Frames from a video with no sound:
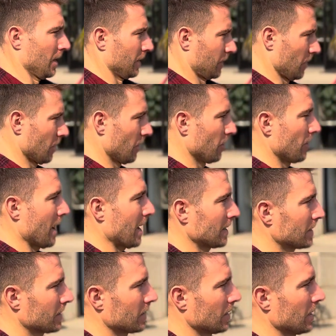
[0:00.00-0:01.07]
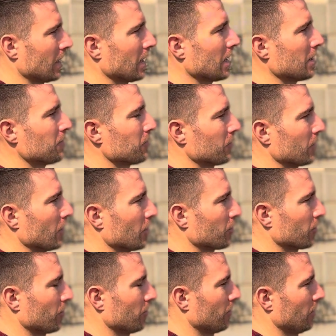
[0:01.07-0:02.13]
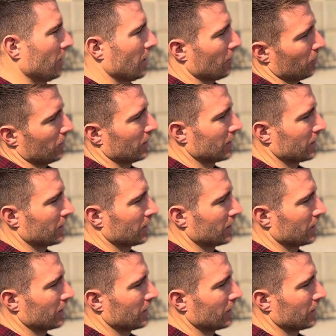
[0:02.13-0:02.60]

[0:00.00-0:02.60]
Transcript: So that's the